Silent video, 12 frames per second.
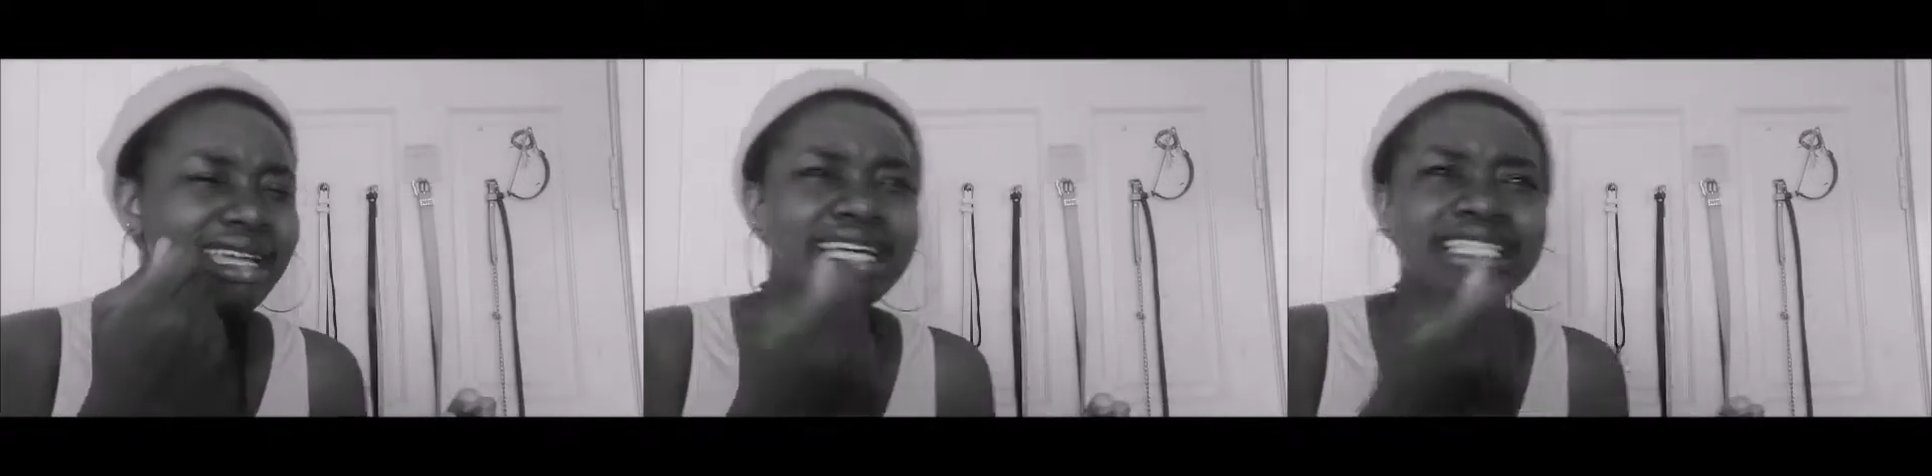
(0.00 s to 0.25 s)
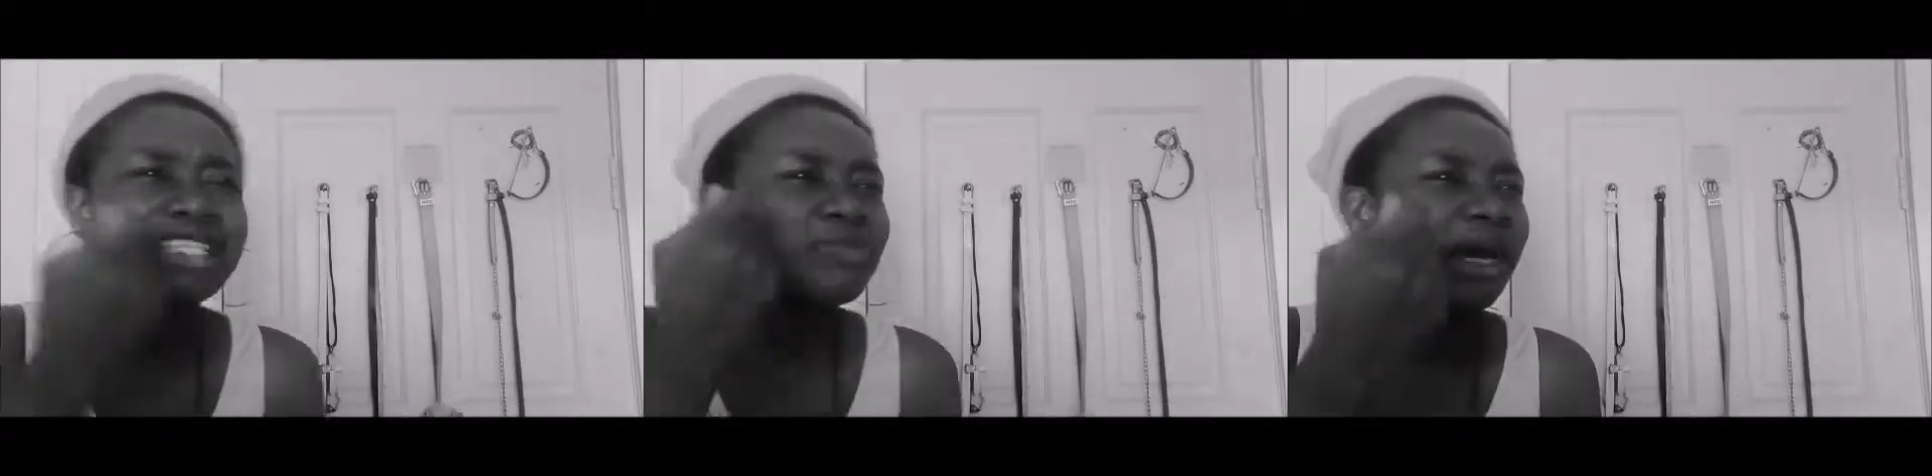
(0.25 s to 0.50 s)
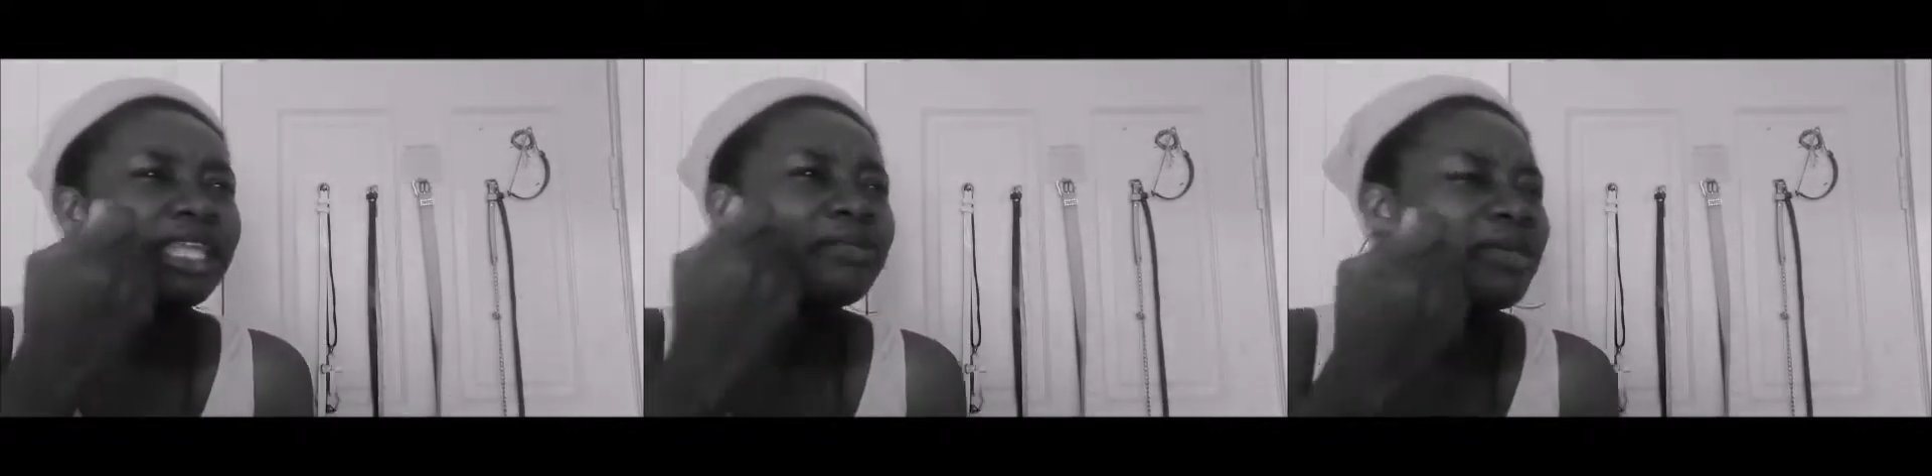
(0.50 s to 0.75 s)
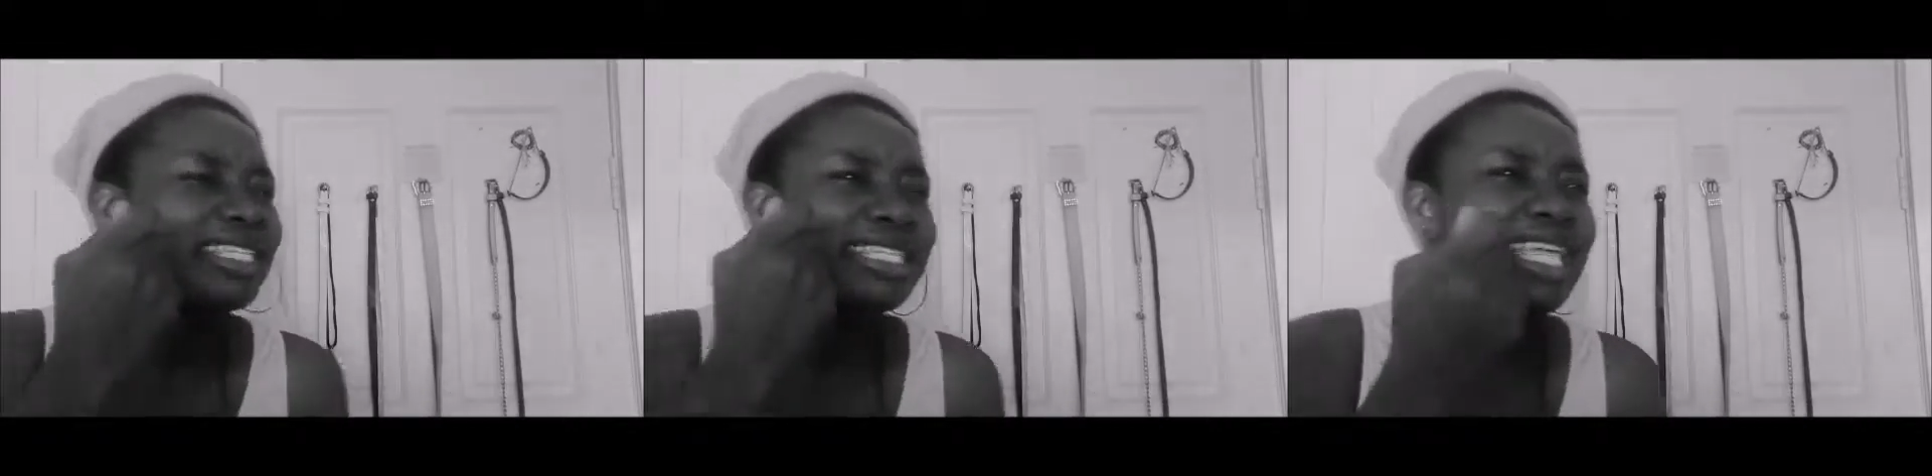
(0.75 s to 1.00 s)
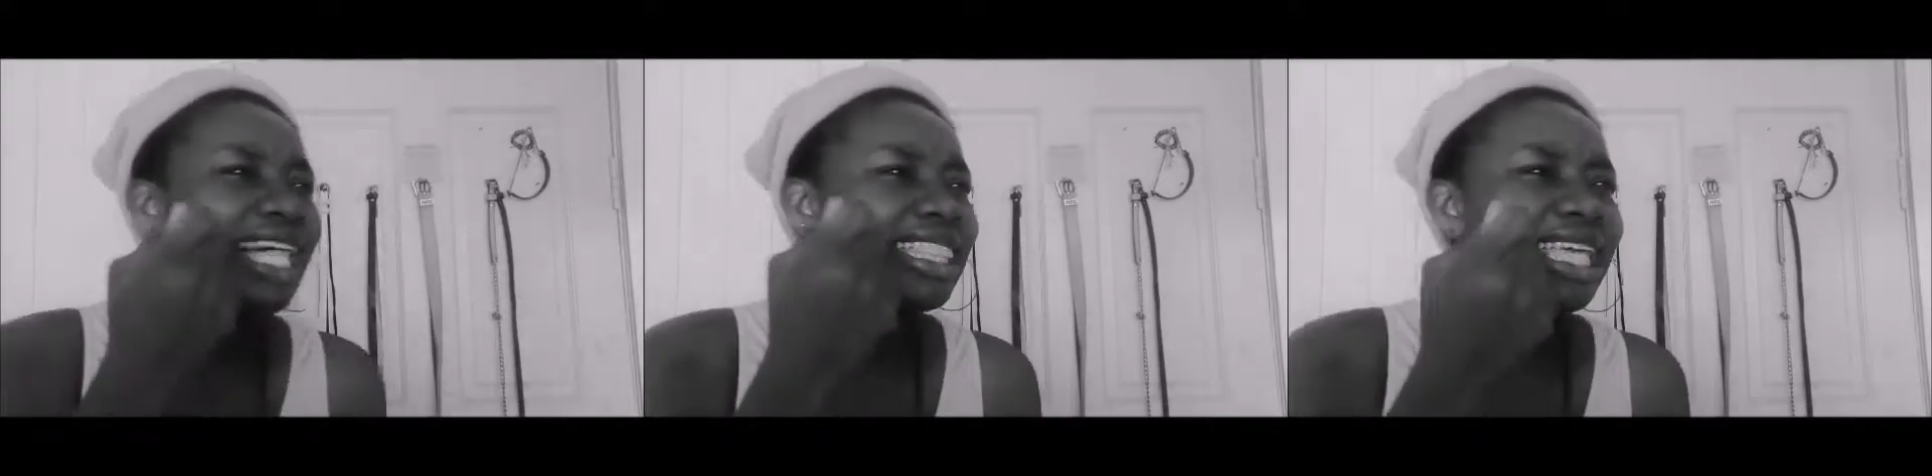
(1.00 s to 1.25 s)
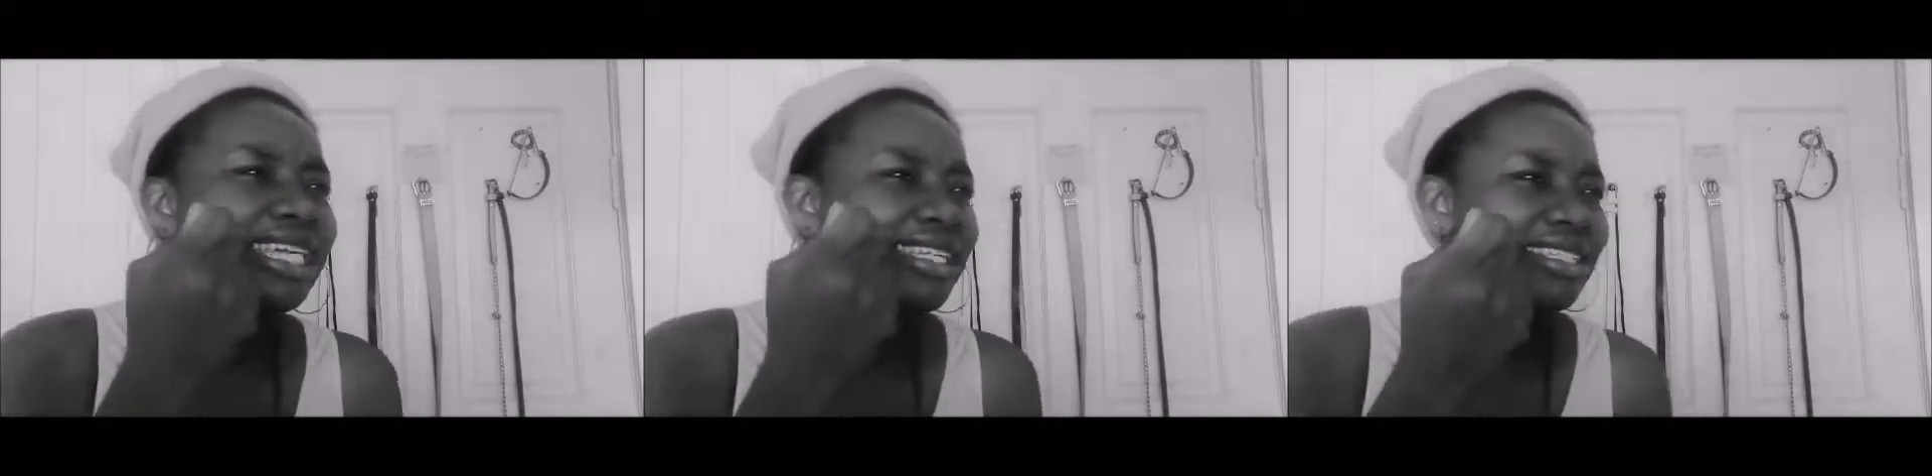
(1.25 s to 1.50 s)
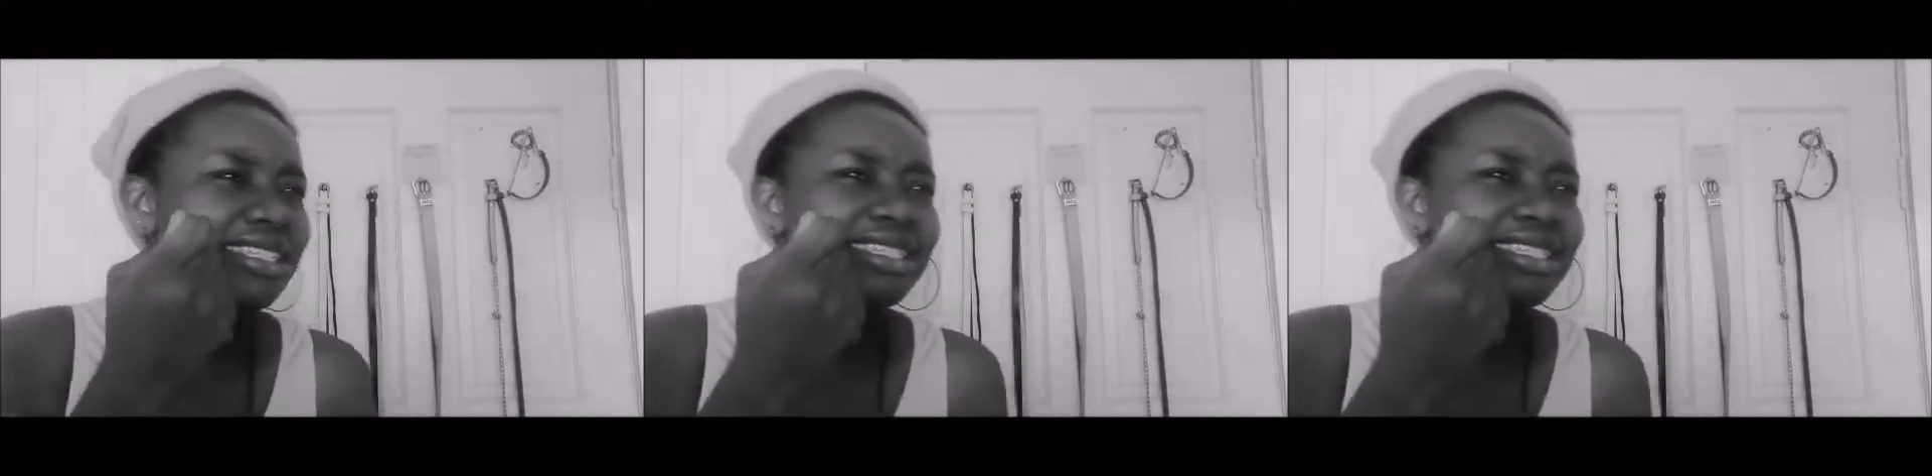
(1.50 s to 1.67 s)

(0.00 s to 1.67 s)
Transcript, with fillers: Cause this money means nothing.